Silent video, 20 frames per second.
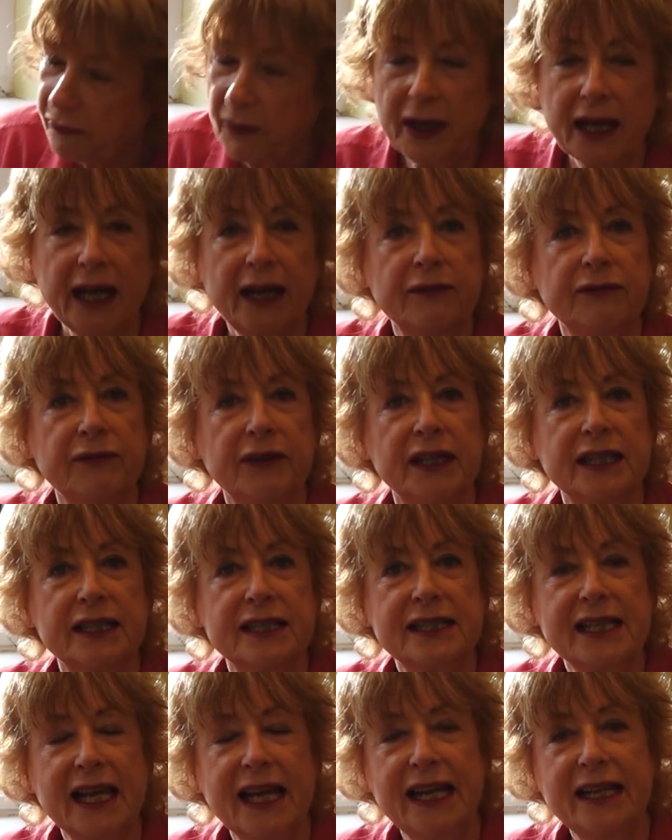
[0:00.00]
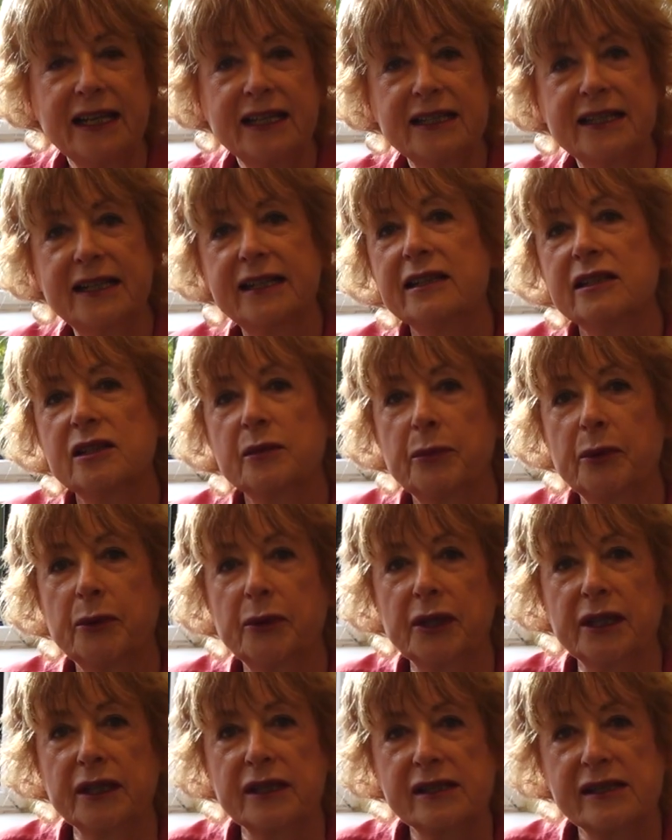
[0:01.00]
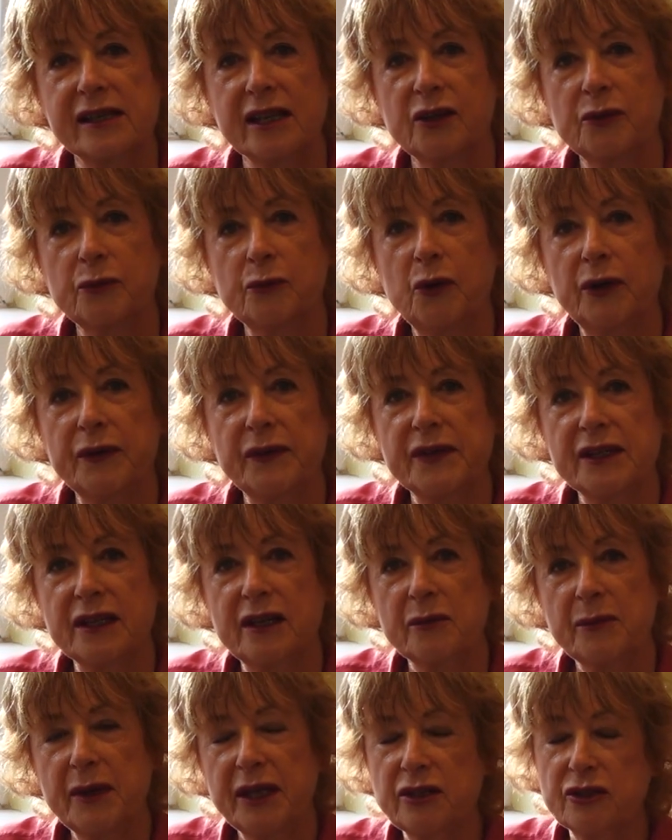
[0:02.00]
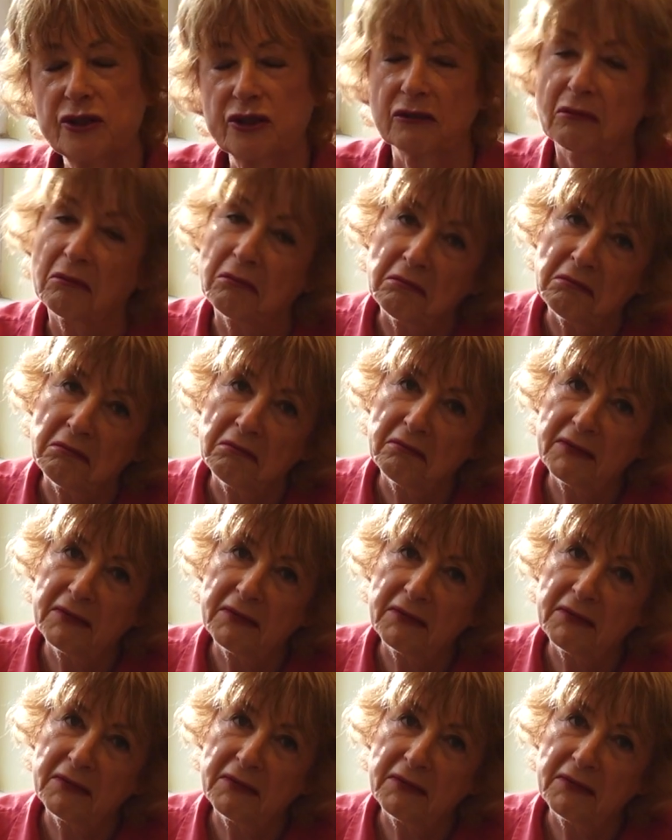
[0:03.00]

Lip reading: we have 10 data points in one dimension,